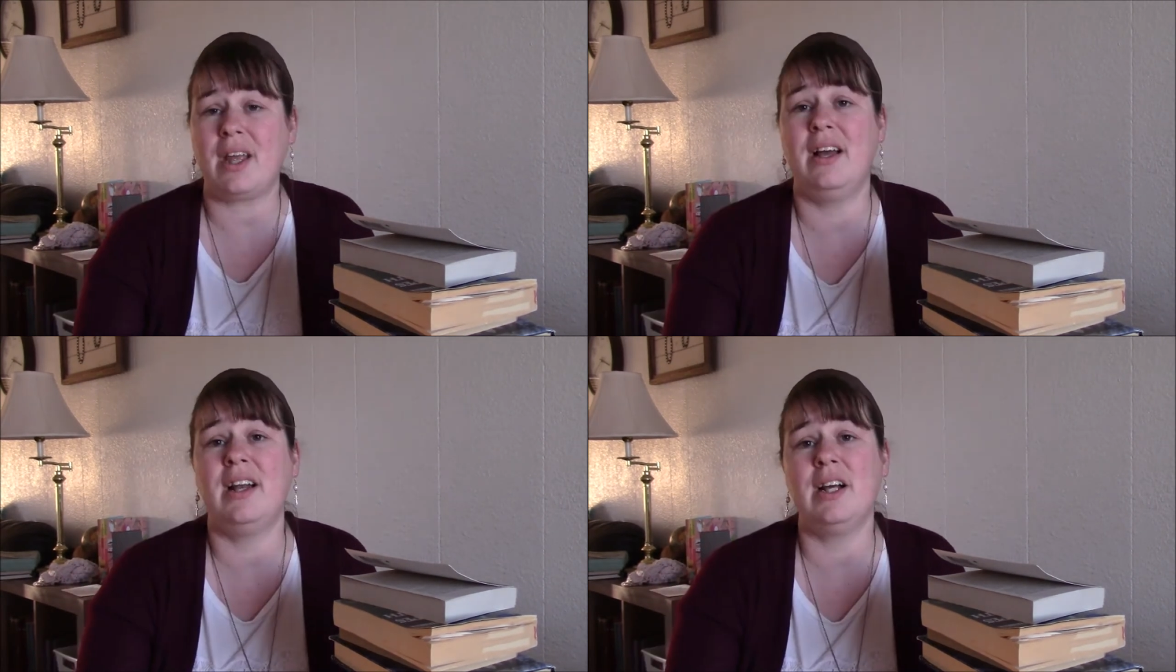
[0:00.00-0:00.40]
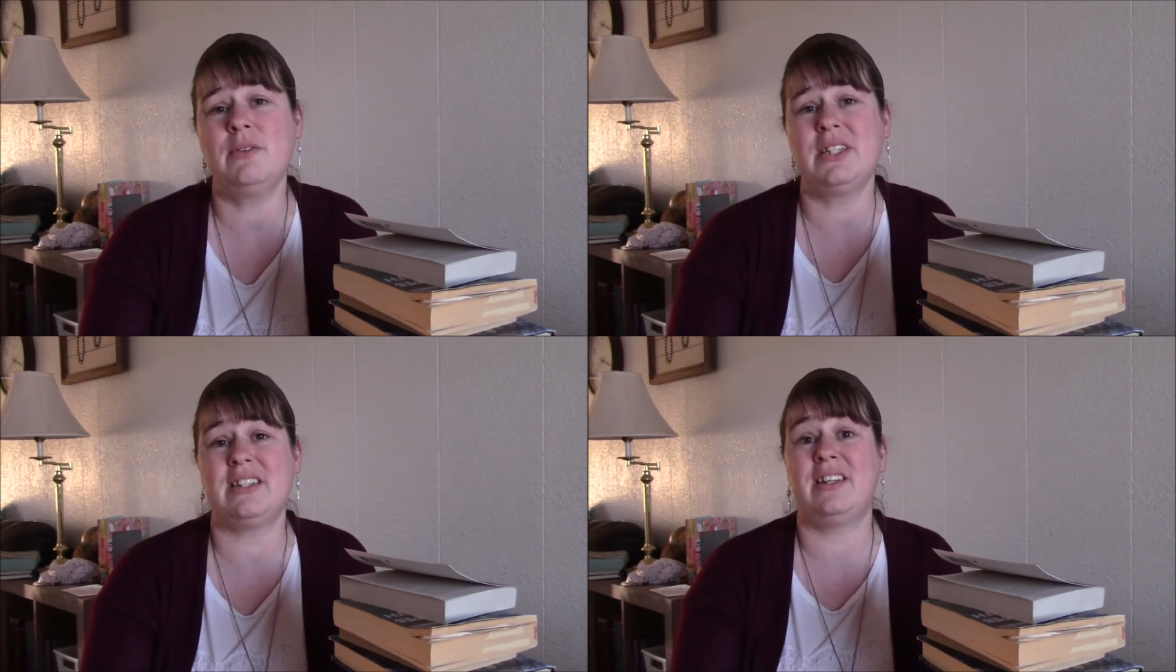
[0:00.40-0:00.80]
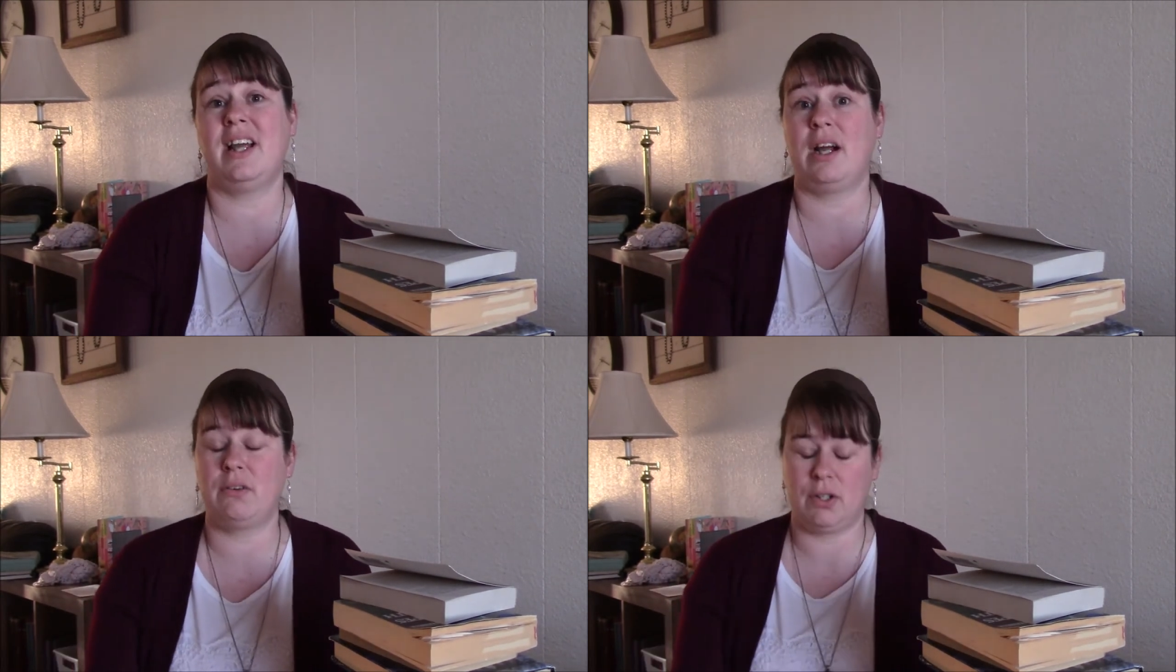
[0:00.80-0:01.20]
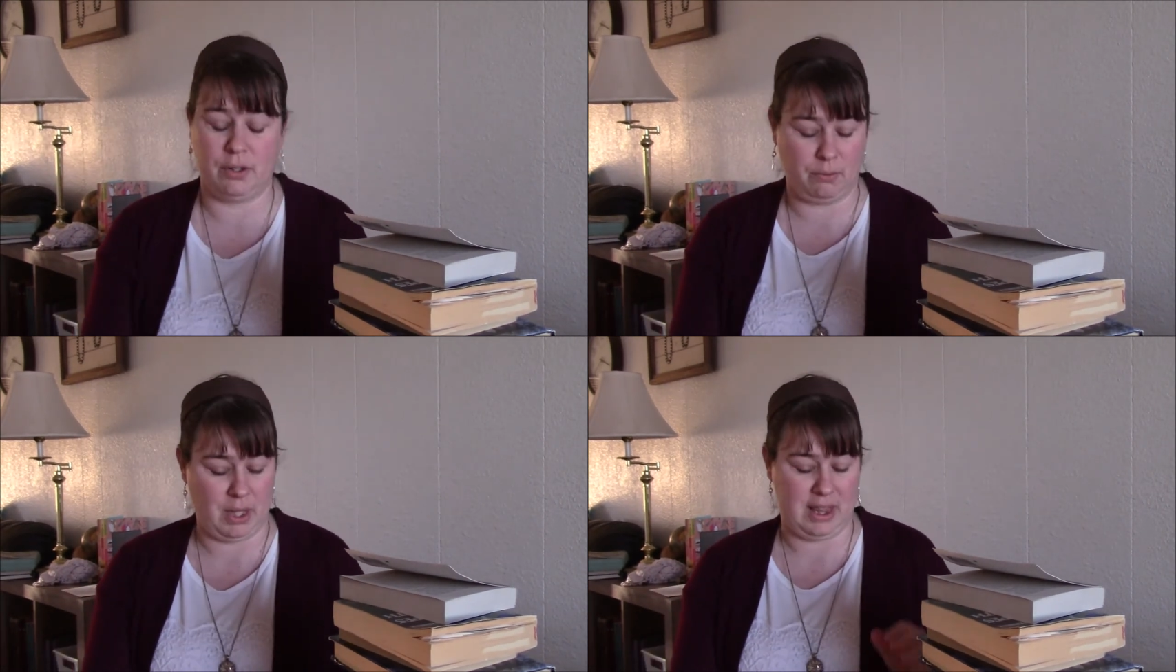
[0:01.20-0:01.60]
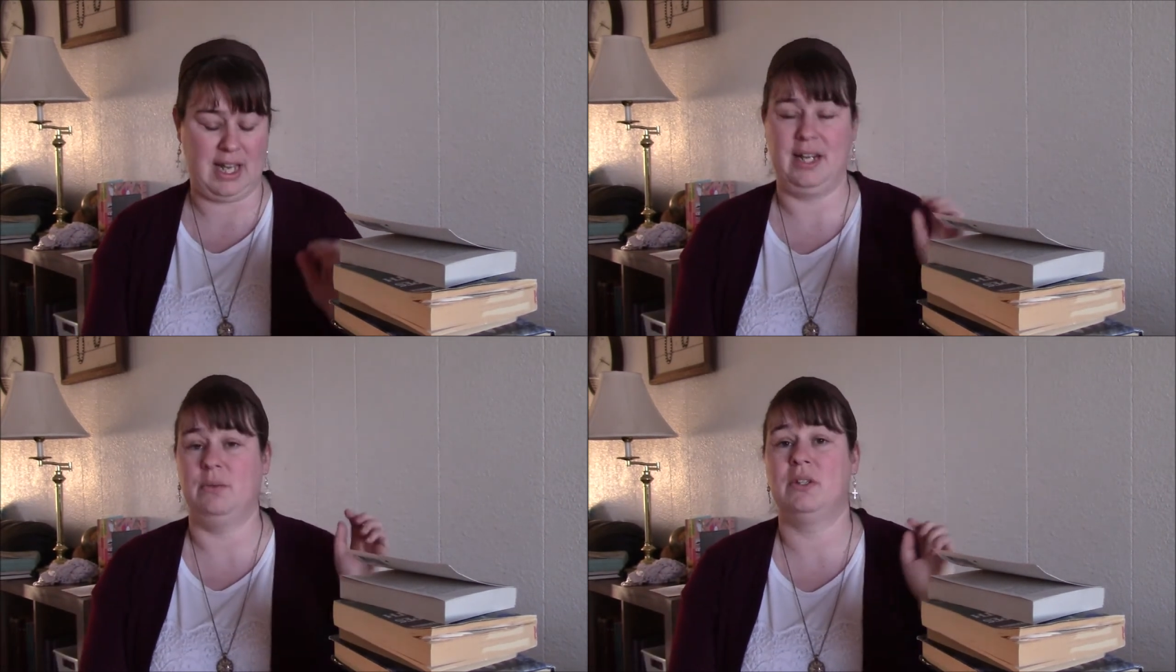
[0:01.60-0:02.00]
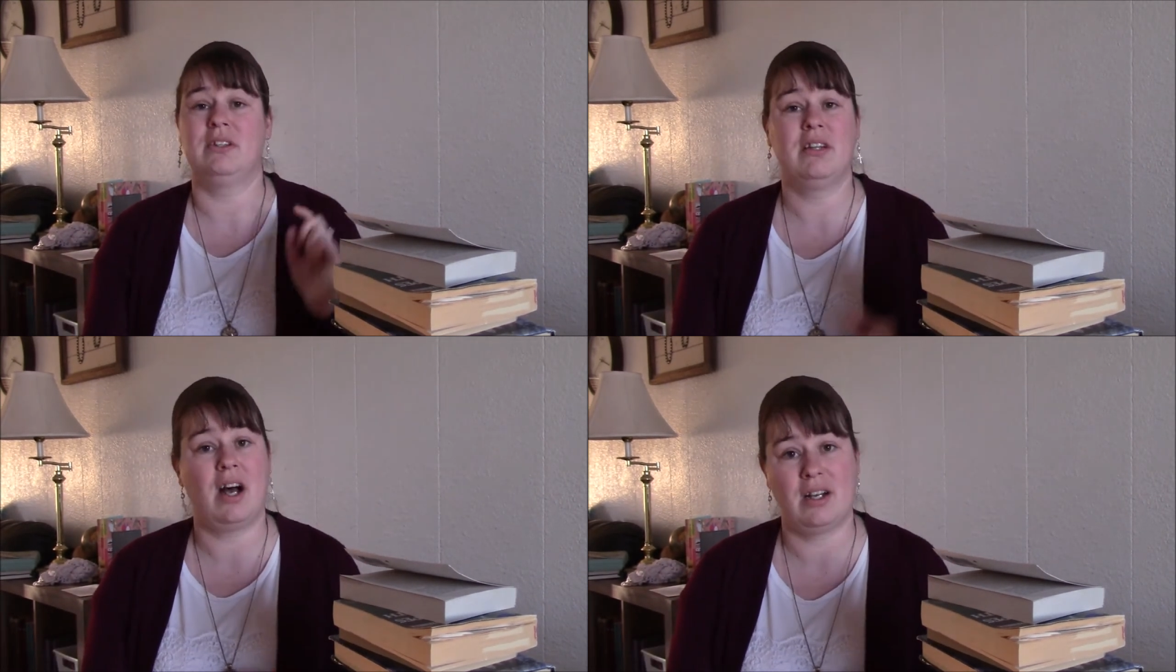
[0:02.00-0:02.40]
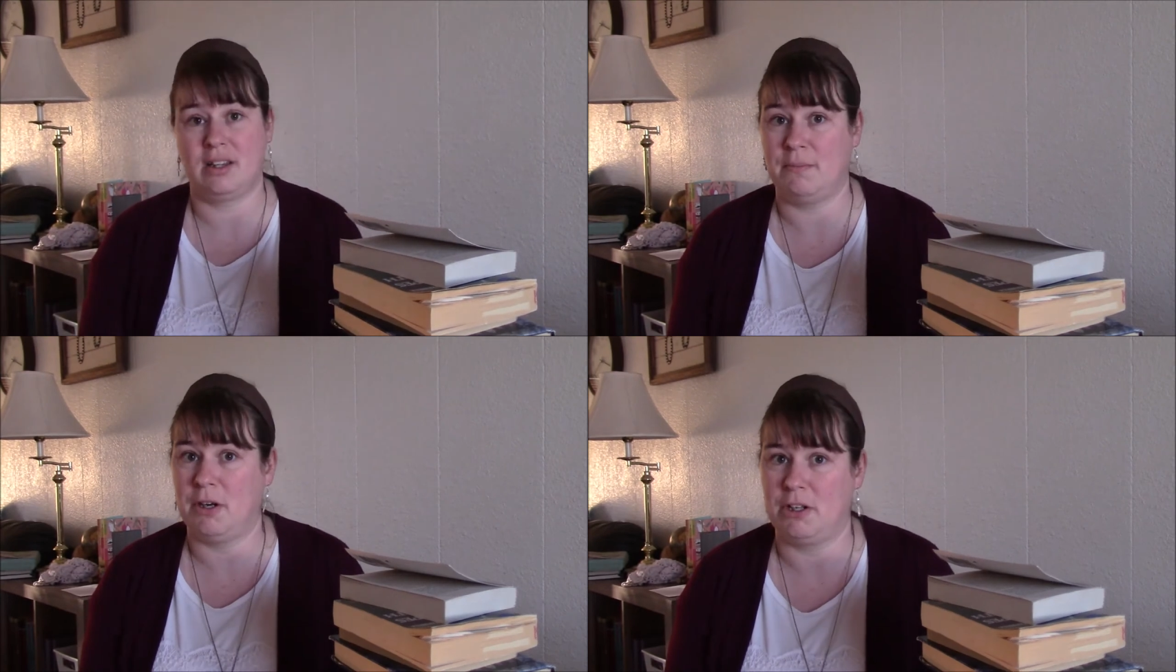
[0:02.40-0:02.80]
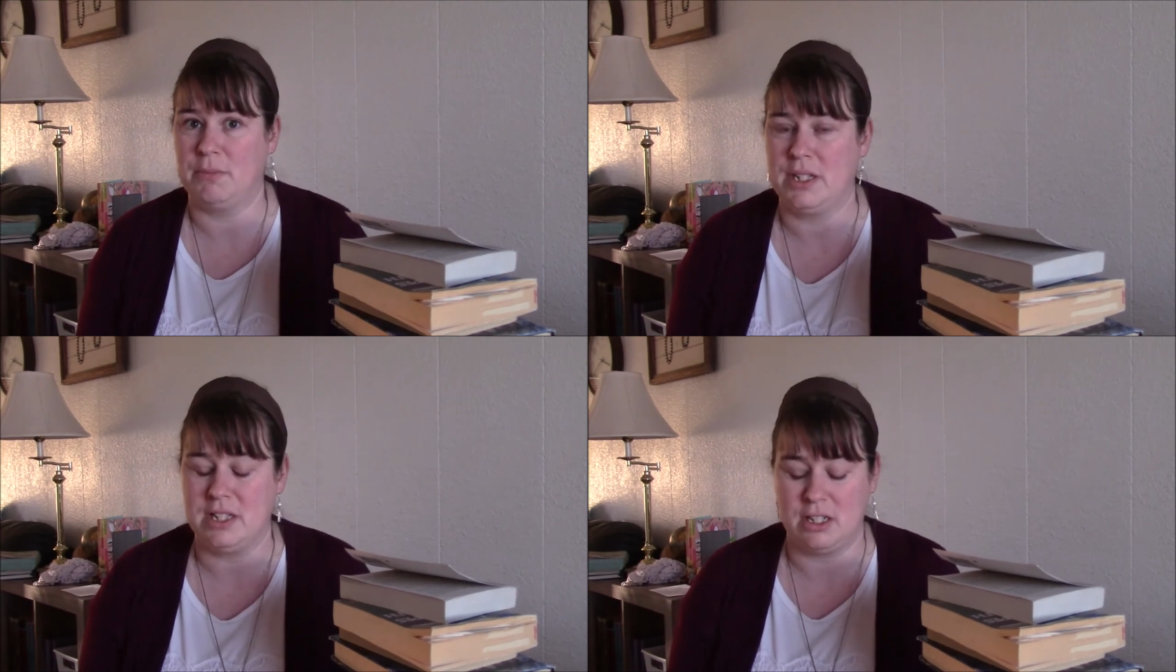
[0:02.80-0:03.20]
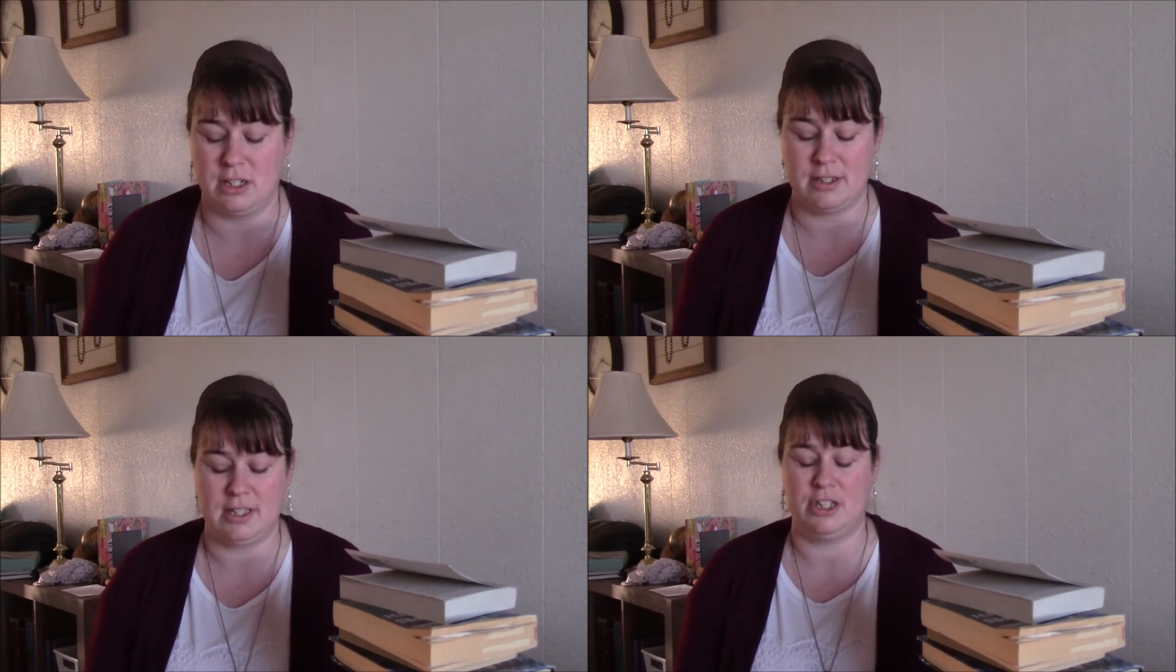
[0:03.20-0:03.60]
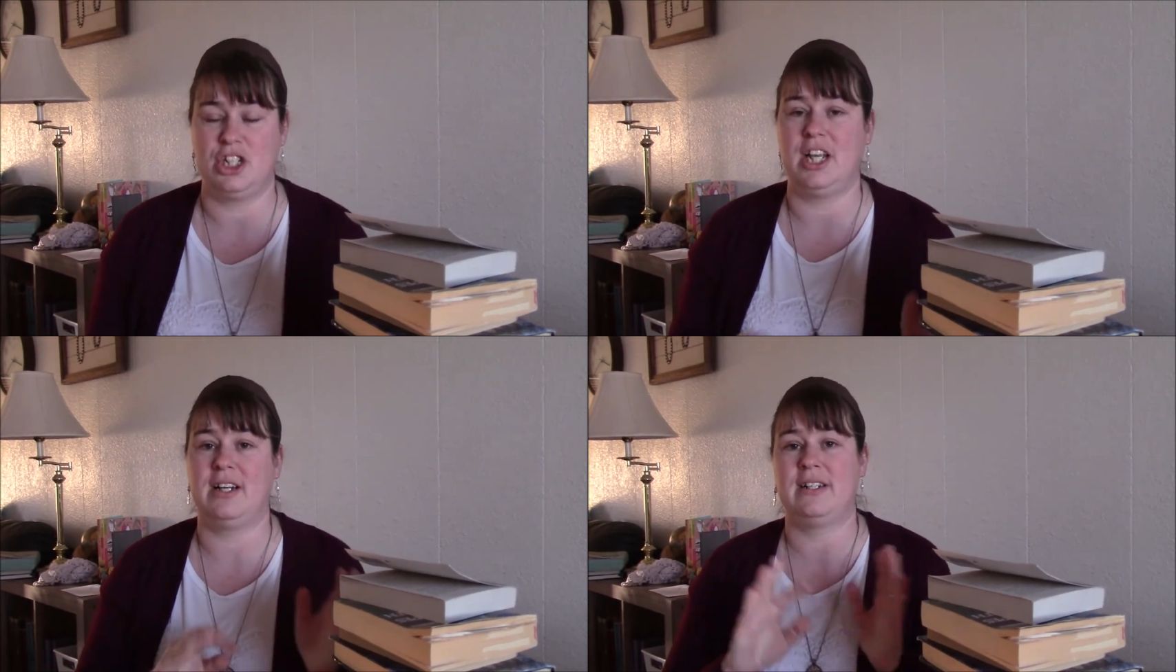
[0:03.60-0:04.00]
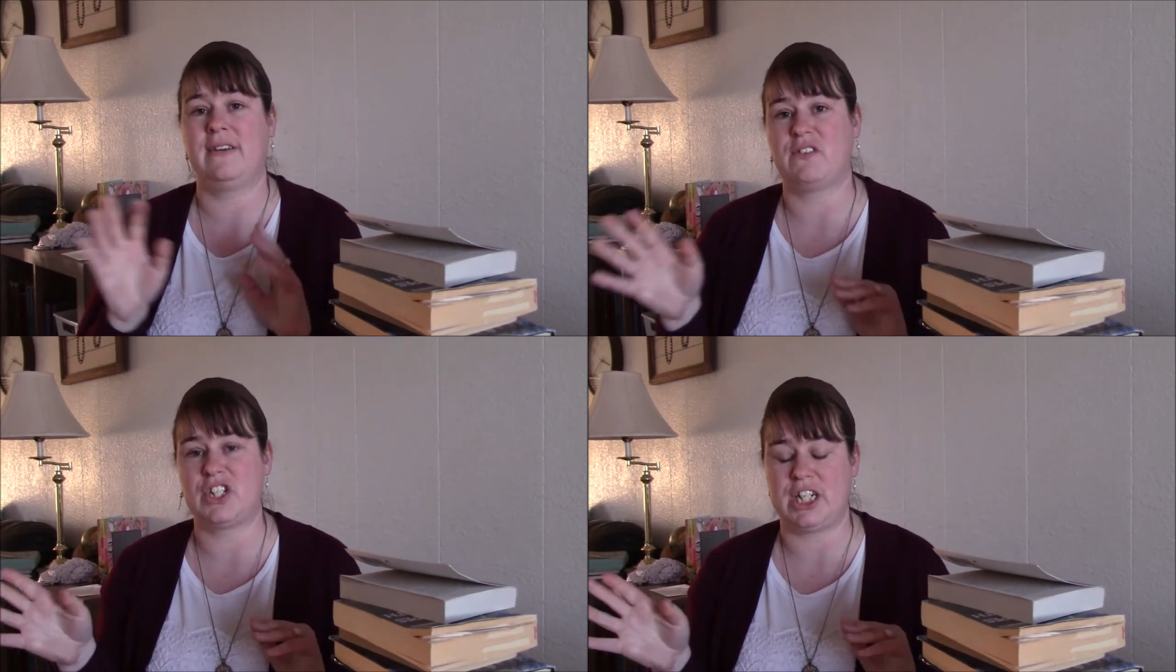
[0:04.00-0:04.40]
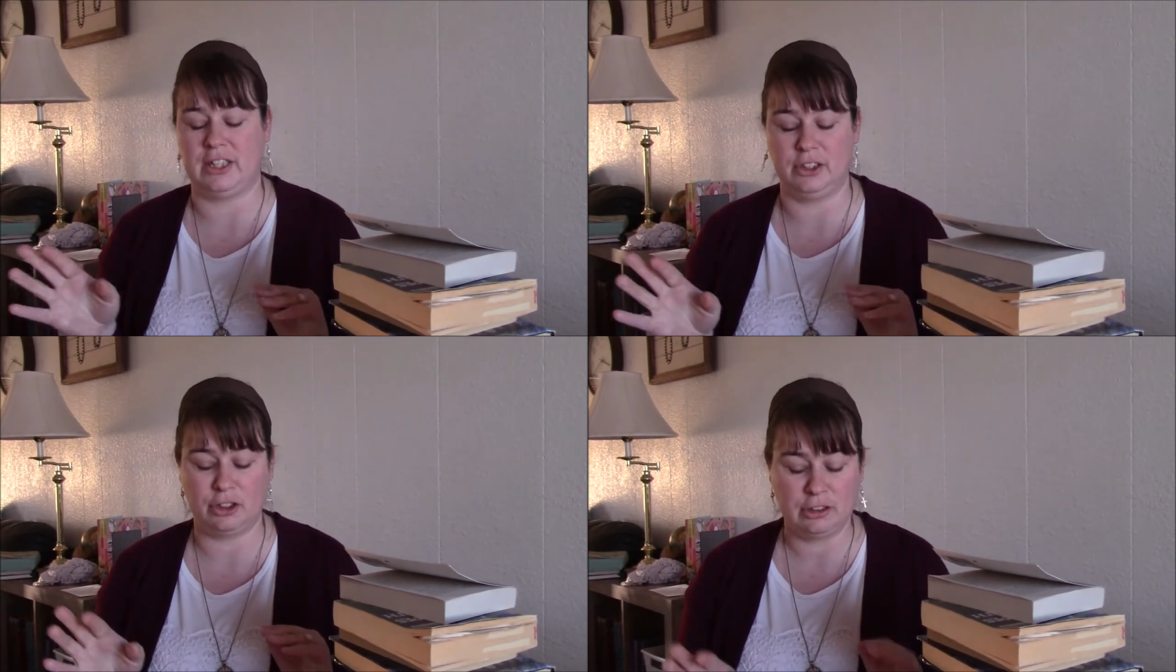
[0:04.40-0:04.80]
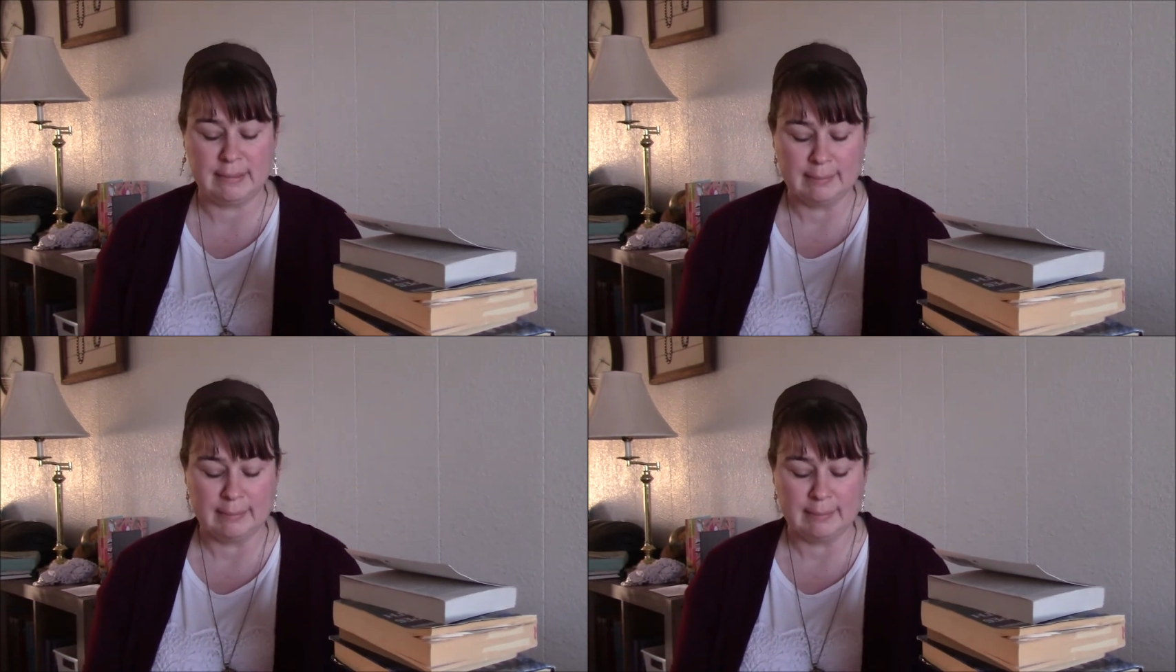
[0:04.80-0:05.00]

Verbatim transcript: and I was in error with that. It was not the Modern Missus Darcy. She had a different challenge.